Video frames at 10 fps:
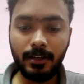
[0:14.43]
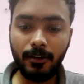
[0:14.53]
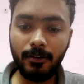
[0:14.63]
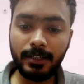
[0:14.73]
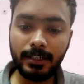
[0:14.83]

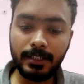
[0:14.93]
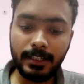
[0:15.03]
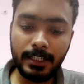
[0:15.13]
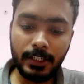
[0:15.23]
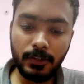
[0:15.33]
Alright,
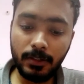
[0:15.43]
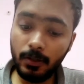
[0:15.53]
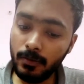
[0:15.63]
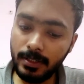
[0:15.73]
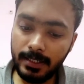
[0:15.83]
so the
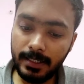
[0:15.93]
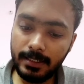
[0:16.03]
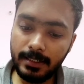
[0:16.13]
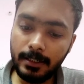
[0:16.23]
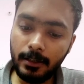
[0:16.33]
note
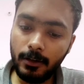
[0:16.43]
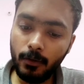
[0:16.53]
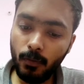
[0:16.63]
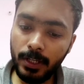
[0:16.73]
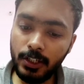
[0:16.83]
says,
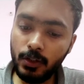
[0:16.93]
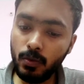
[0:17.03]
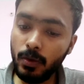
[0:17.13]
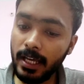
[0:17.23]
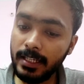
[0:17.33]
when
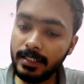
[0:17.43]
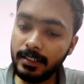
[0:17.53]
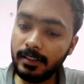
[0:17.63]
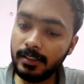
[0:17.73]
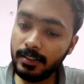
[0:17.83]
two
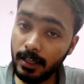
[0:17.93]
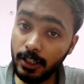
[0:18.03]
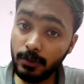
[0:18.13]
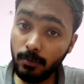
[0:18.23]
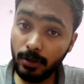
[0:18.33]
identical
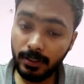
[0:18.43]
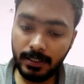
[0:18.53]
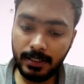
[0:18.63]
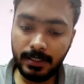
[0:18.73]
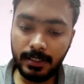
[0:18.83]
charged
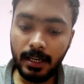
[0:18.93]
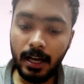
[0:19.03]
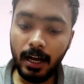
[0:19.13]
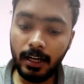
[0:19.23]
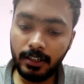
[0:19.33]
bodies
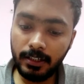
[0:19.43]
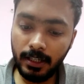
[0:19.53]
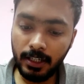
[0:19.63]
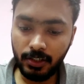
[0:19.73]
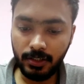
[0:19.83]
are
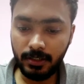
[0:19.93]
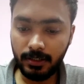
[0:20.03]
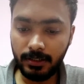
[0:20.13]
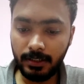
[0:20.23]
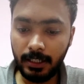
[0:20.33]
touched,
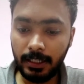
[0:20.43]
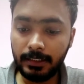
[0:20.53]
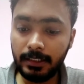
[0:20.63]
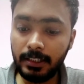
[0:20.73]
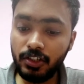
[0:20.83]

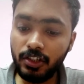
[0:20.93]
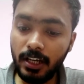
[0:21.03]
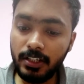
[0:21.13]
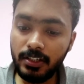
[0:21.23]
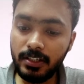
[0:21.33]
the
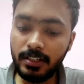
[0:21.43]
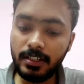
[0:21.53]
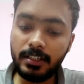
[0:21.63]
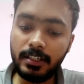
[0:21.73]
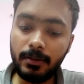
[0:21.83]
charges
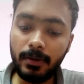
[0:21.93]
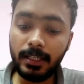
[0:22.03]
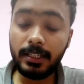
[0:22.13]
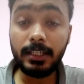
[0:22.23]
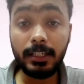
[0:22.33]

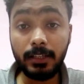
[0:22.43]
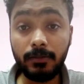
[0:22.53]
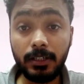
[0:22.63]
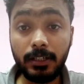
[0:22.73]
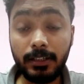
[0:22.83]
divide
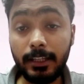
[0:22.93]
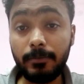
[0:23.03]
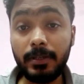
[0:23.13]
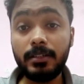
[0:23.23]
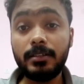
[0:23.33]
equally. That
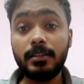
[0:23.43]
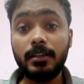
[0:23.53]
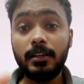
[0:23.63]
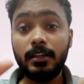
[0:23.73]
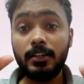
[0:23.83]
means,
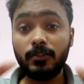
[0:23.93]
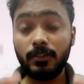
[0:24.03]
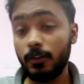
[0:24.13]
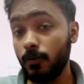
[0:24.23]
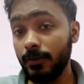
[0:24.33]
so the
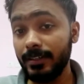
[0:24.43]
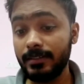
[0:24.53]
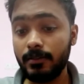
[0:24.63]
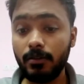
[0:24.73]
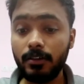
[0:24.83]
note is
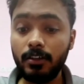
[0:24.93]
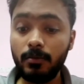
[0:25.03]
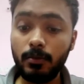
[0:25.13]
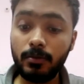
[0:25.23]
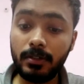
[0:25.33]
talking
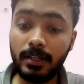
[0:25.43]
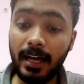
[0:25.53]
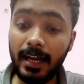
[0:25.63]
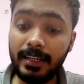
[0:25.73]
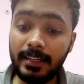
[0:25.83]
about
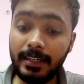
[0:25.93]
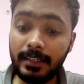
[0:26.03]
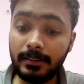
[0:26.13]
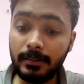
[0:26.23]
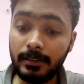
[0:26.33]

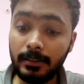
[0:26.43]
identical